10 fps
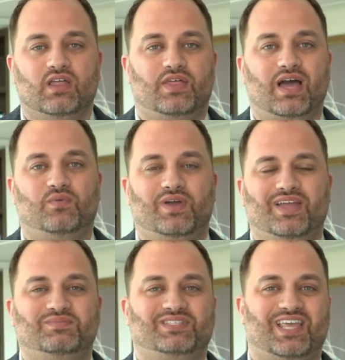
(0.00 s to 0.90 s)
That way
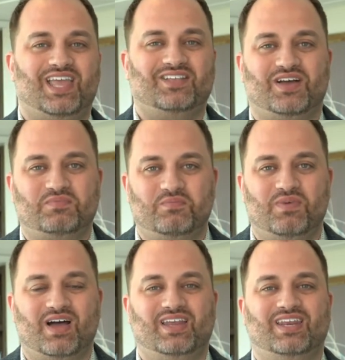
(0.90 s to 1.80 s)
I'm staying top of
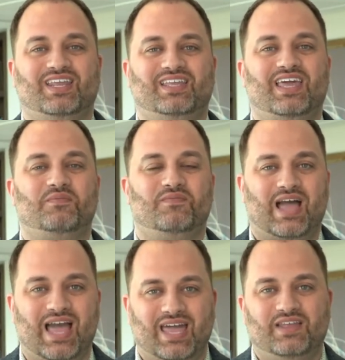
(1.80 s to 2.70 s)
mind, and again, I'm
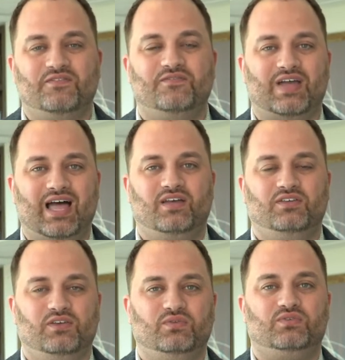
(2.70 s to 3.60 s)
adding
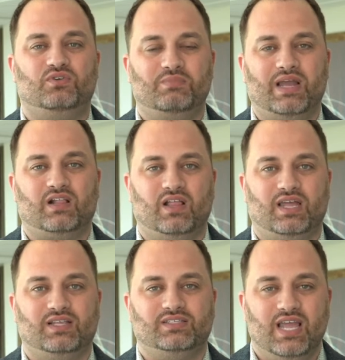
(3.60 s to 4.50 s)
value to my
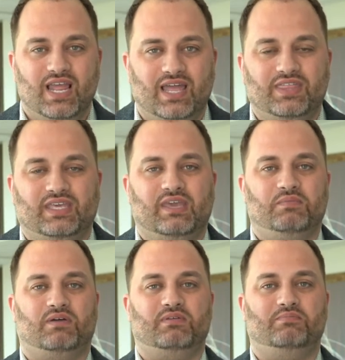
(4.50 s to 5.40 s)
clients, and they
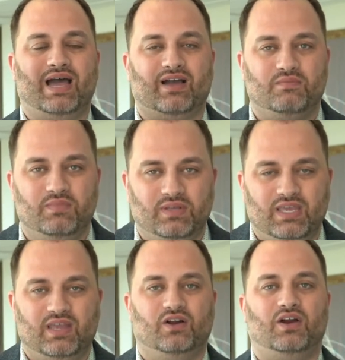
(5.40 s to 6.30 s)
keep coming back
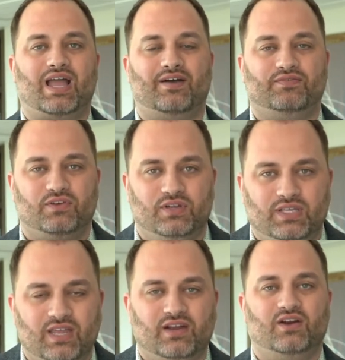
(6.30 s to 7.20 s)
year after
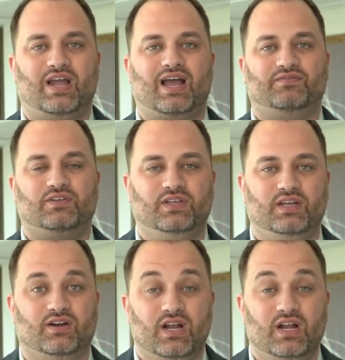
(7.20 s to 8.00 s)
year after year.